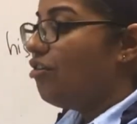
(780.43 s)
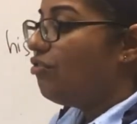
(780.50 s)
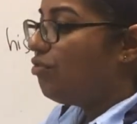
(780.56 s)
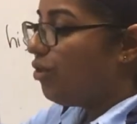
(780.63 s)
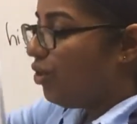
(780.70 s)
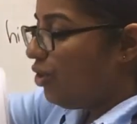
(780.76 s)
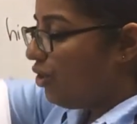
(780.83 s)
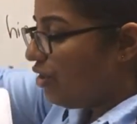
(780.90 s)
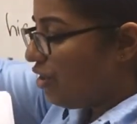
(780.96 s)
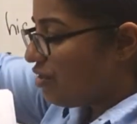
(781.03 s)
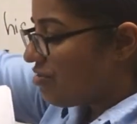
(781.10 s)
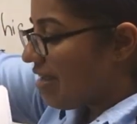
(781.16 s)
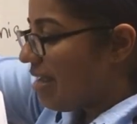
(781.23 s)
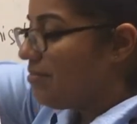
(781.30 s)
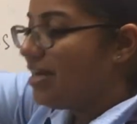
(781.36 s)
Follow
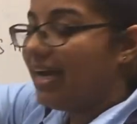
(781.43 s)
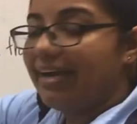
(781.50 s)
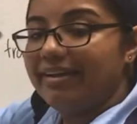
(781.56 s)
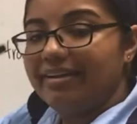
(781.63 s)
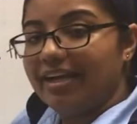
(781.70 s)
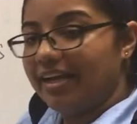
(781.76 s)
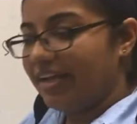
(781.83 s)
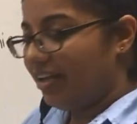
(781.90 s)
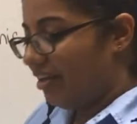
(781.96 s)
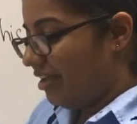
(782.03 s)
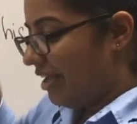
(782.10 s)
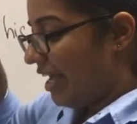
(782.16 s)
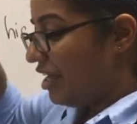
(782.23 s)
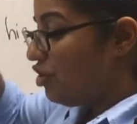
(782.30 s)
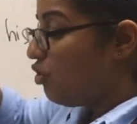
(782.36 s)
the same guideline
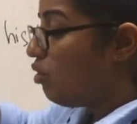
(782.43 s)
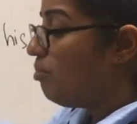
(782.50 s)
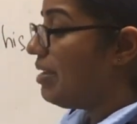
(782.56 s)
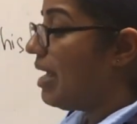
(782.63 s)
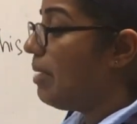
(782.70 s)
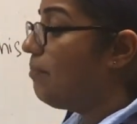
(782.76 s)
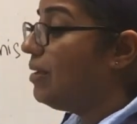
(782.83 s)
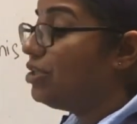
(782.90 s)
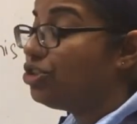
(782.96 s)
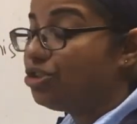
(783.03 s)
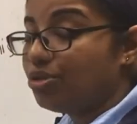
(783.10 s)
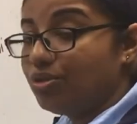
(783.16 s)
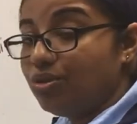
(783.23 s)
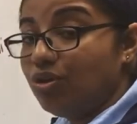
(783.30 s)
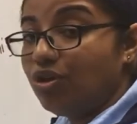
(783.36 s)
and you will be able
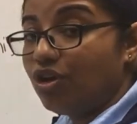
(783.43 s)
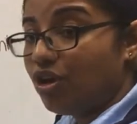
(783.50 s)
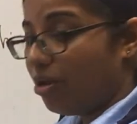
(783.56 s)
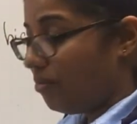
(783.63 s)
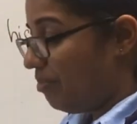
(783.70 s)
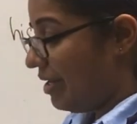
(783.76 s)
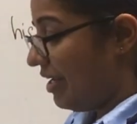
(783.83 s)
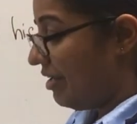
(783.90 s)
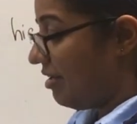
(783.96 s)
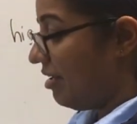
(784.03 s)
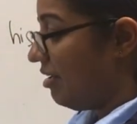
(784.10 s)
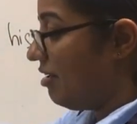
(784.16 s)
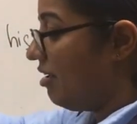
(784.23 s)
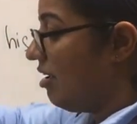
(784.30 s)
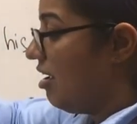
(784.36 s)
to complete
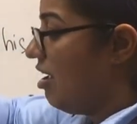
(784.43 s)
it.